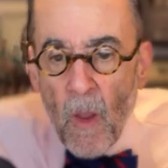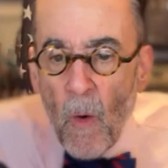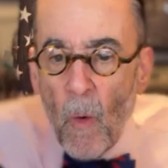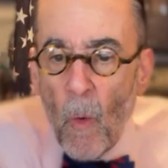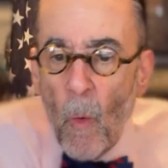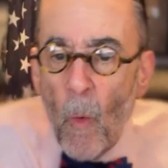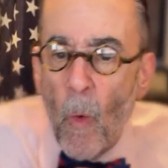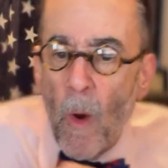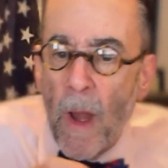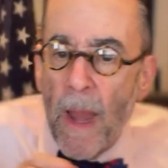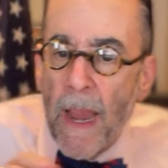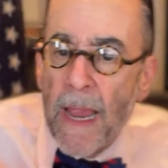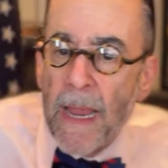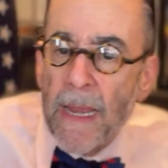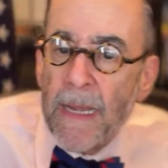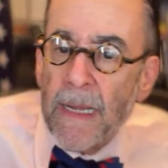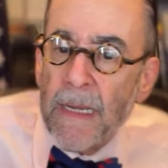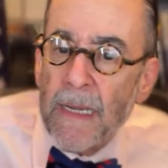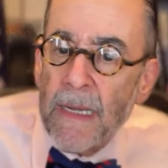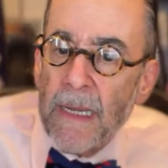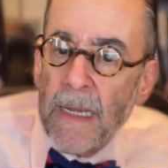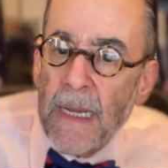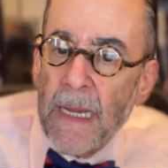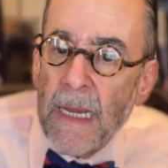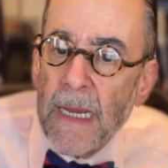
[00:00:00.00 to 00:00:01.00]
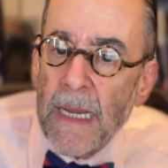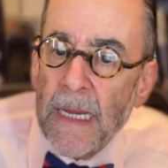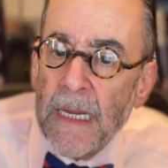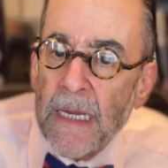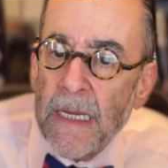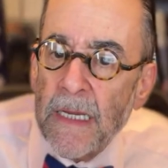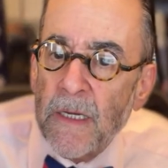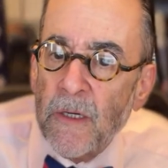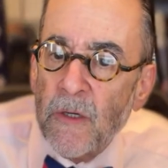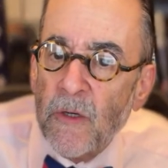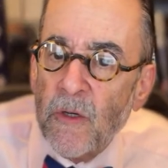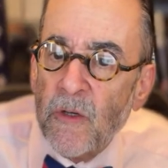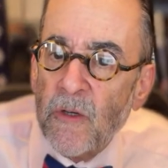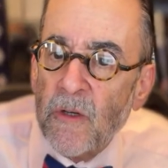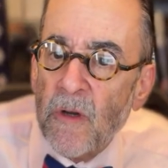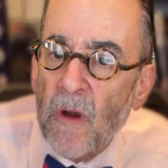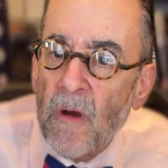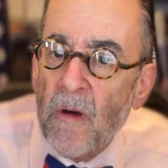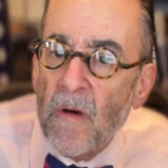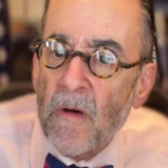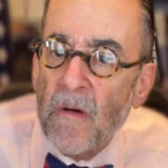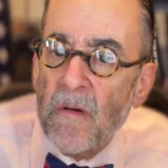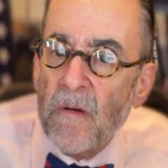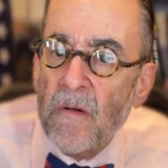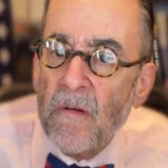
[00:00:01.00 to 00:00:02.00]
when he
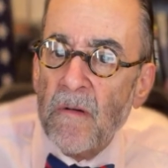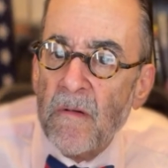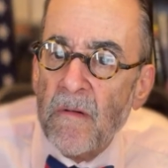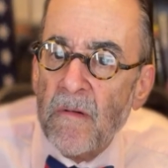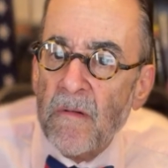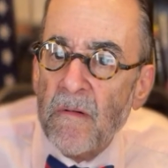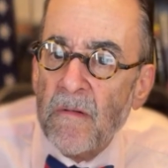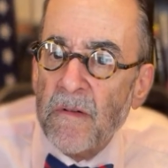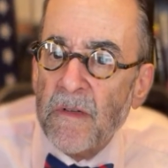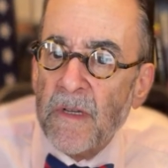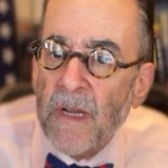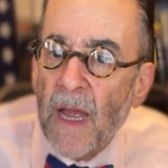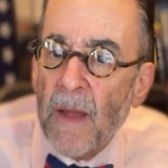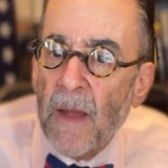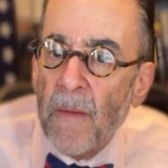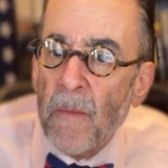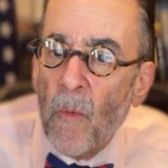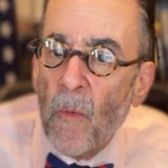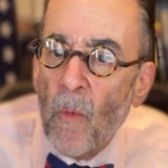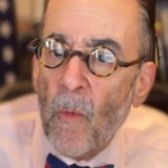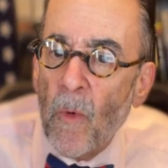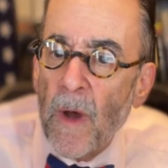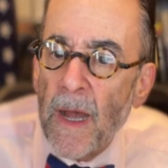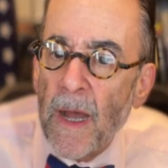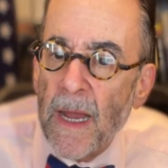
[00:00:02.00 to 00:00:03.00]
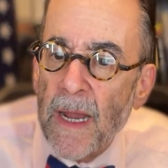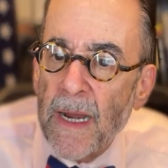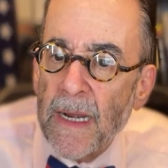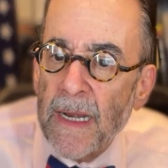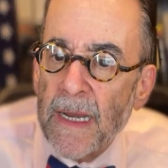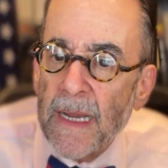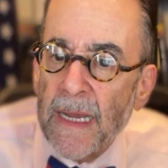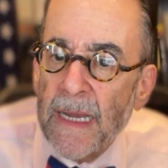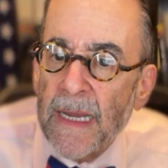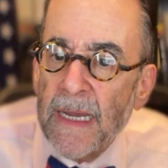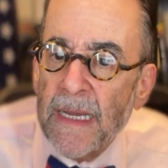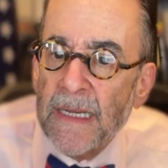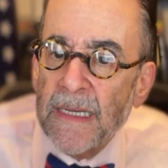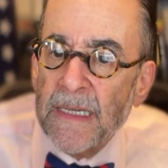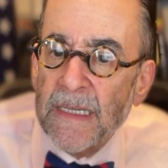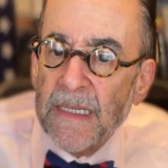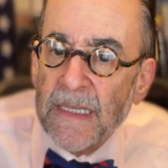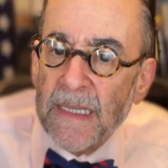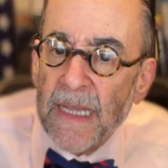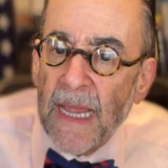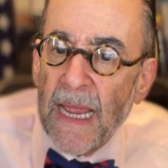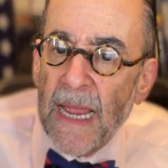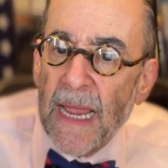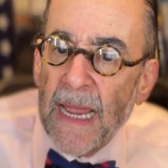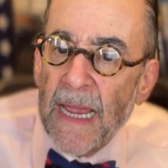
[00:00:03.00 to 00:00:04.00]
shows up. What is
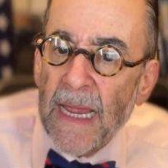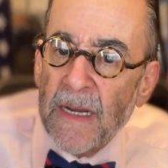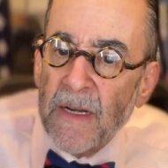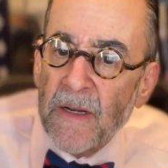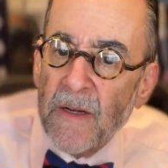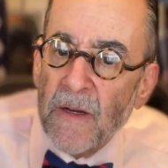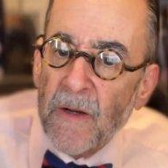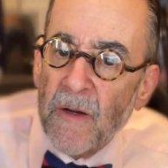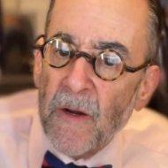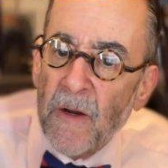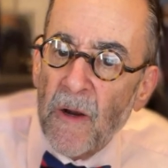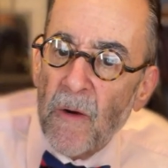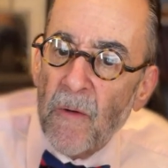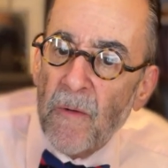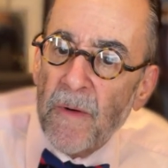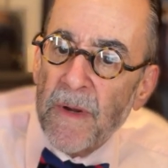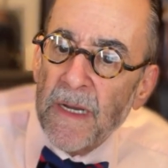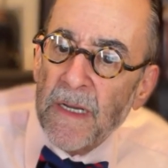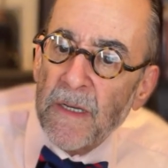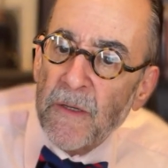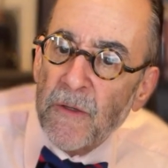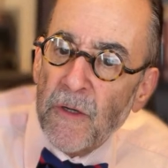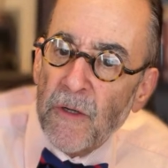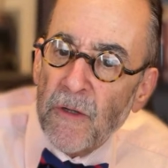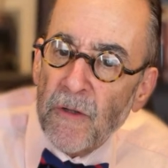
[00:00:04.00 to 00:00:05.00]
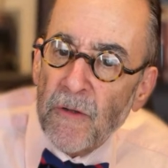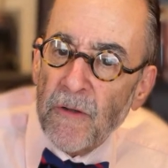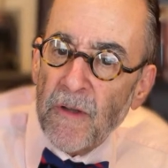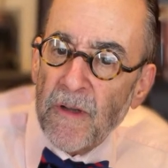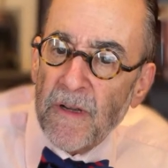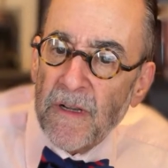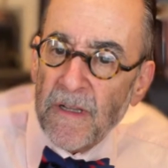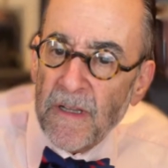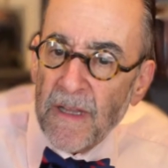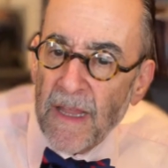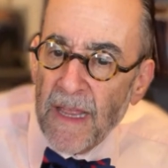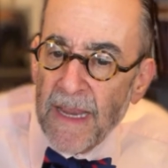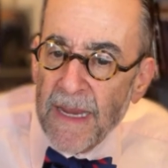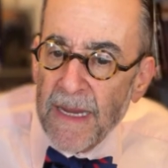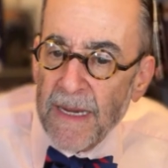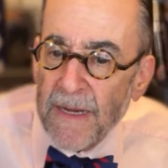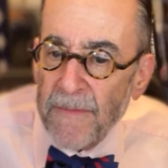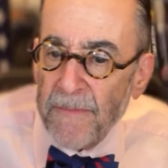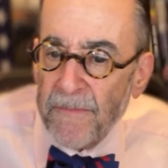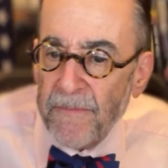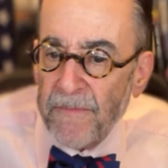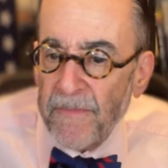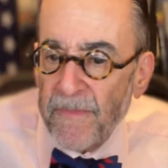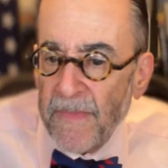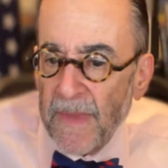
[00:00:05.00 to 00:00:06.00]
that going to look
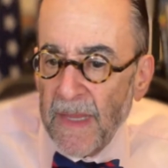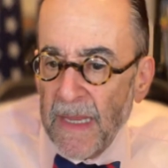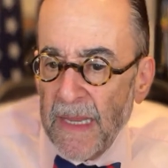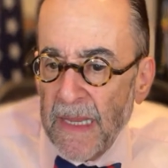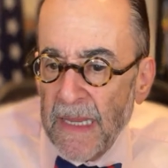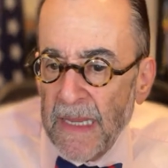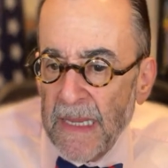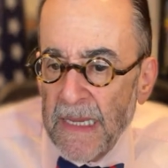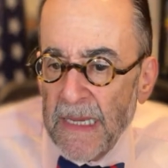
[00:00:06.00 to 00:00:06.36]
like?